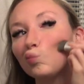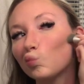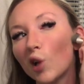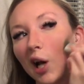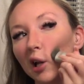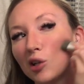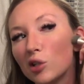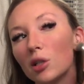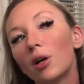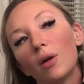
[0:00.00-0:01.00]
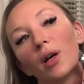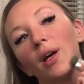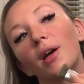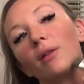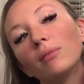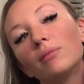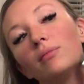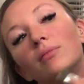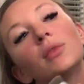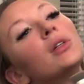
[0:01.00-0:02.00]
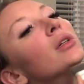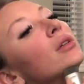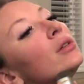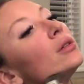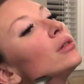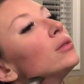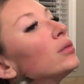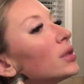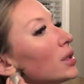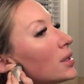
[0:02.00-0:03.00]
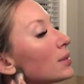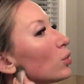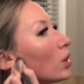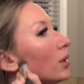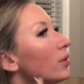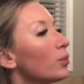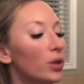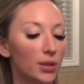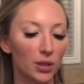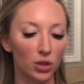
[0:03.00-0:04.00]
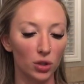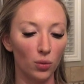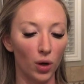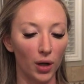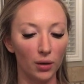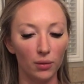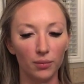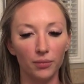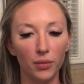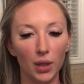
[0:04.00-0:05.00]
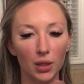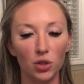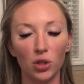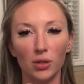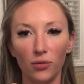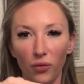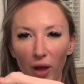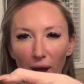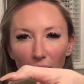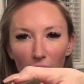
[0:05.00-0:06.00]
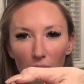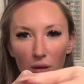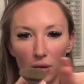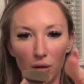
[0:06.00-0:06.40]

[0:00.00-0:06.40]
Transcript: and kind of just go again with this more of a precision one that's just flat